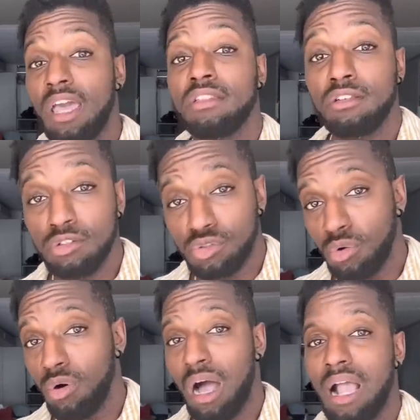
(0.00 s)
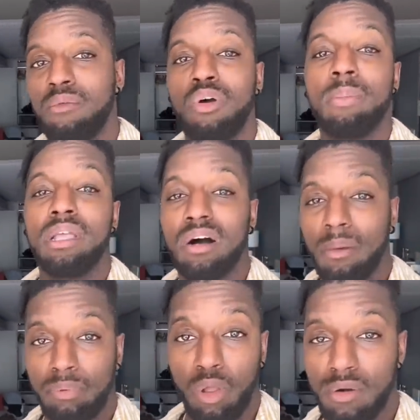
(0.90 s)
as usual, I will be
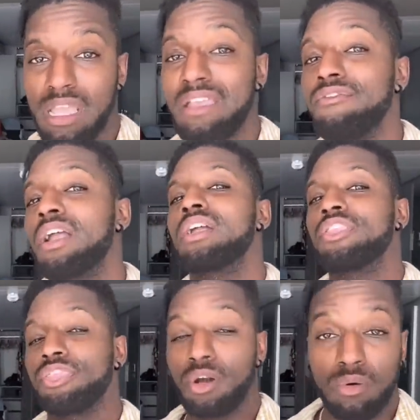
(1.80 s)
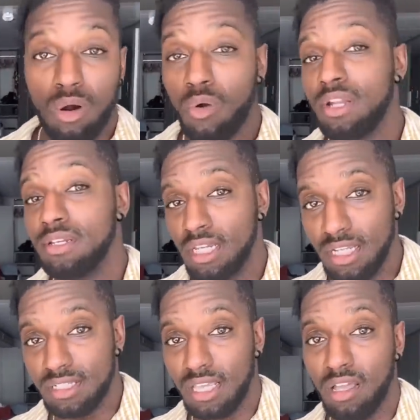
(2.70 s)
uploading a very thorough and
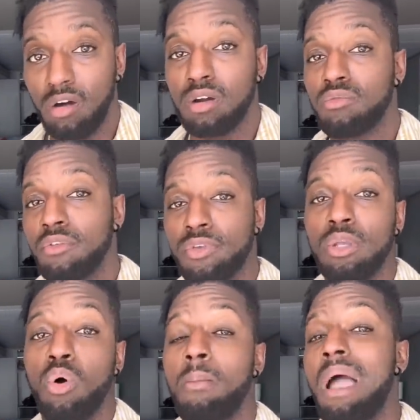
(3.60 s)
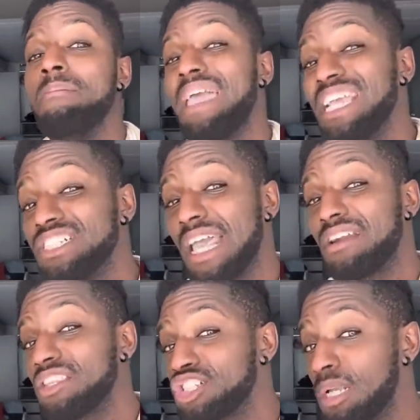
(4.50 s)
detailed review on my main
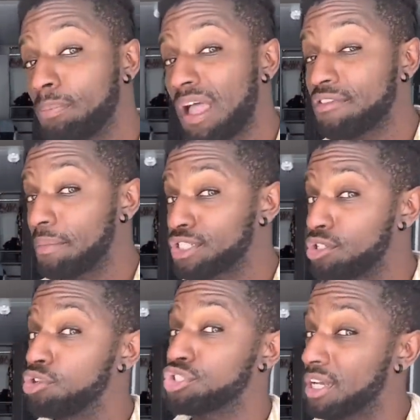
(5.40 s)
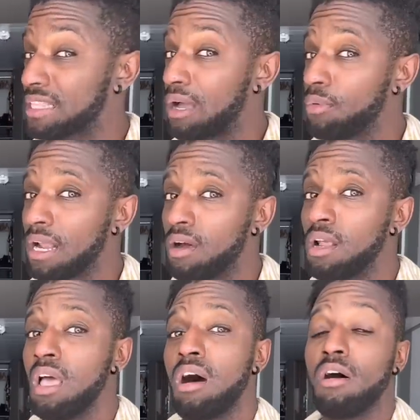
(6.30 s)
channel, The Ship Life, so make sure you go check that one
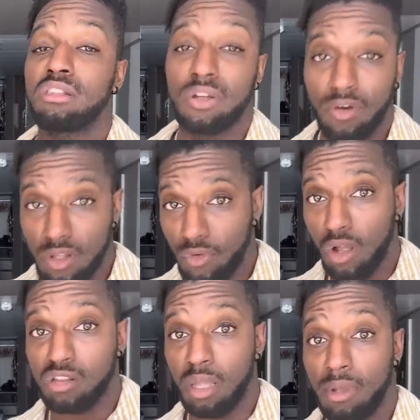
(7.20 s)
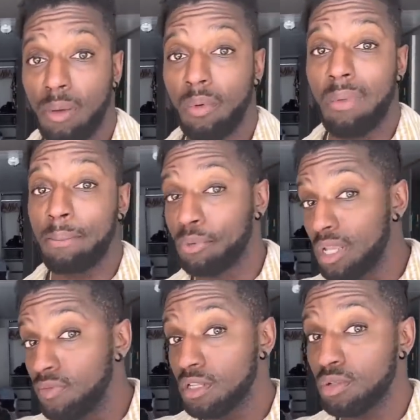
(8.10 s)
out. I also have other vlogs coming up on my
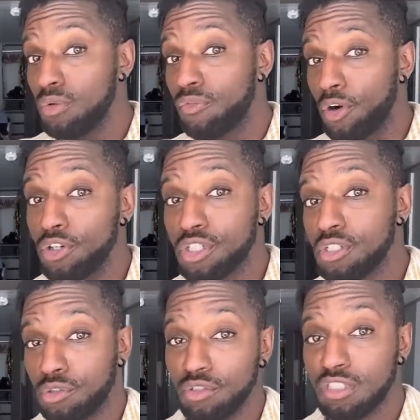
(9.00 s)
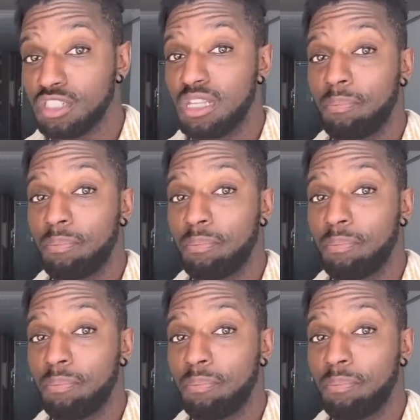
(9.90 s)
previous two Virgin cruises in the